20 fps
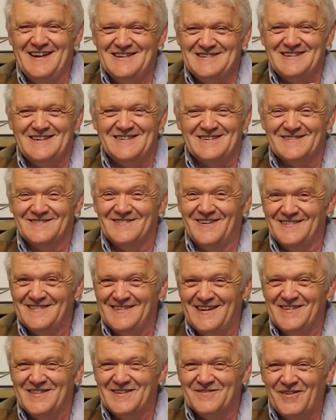change it to
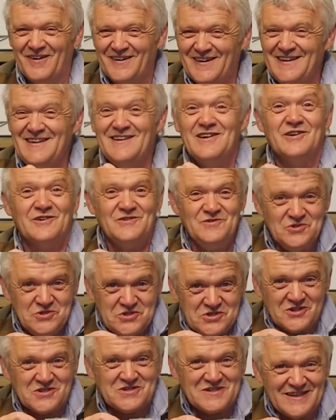rotate the body you can
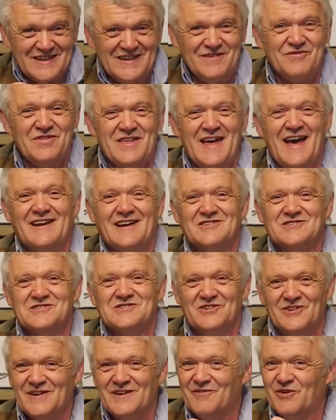just leave the
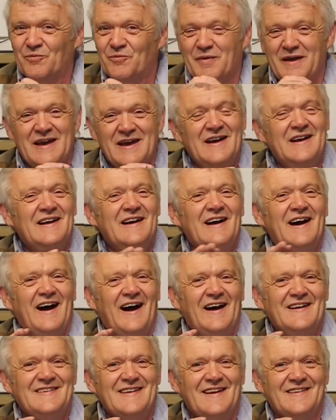axle it will be
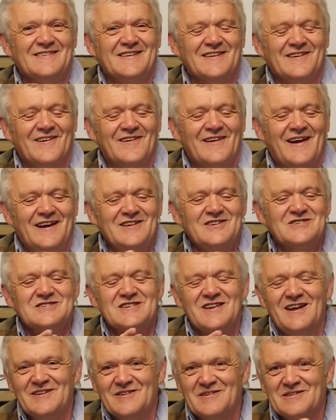identical. I
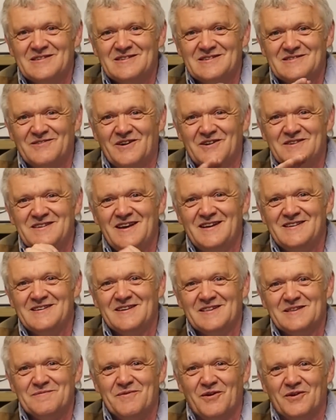just like
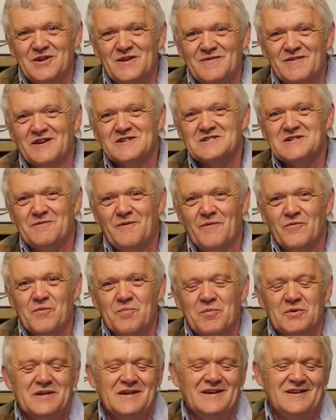rotating the body because I want
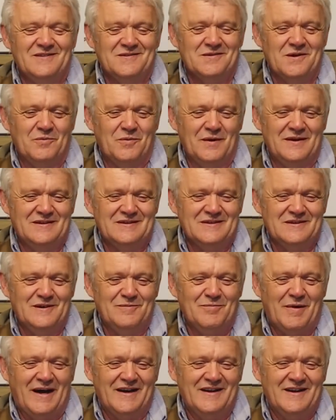to put it into a wind
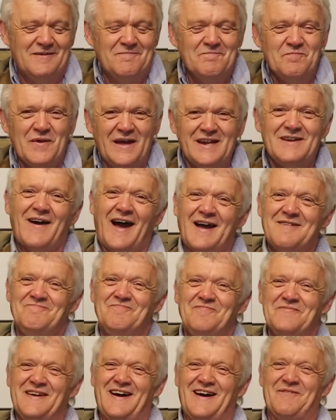turbine. Anyway
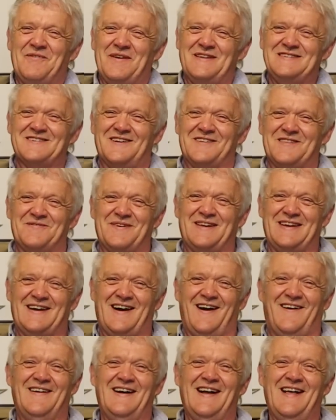I hope you enjoyed the
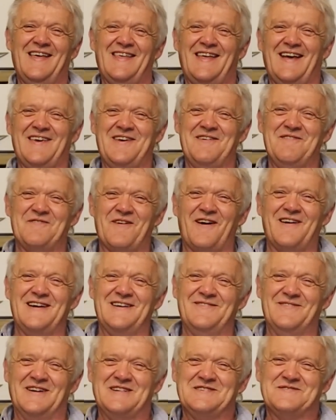video. Thank you
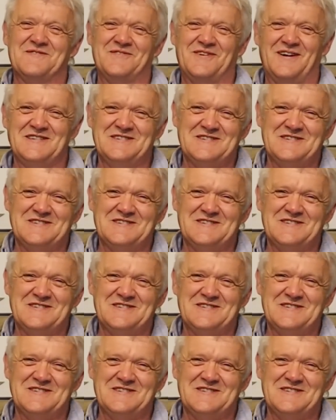very much for